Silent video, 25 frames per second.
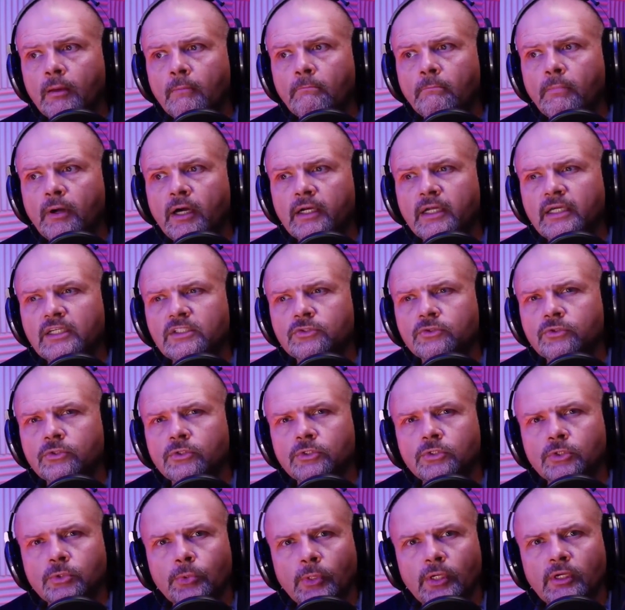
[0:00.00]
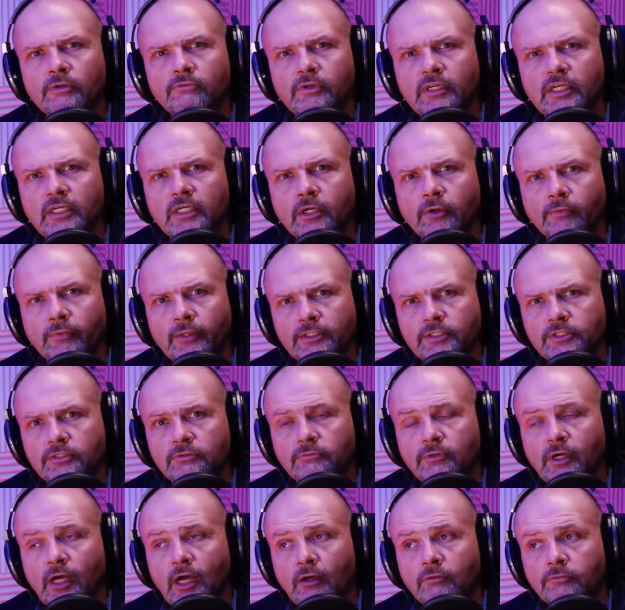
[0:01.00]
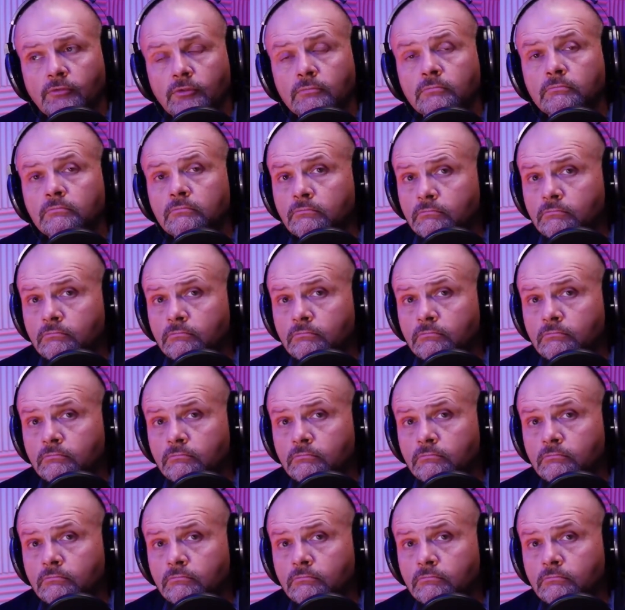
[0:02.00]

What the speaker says: But is there a degree of ego that's involved?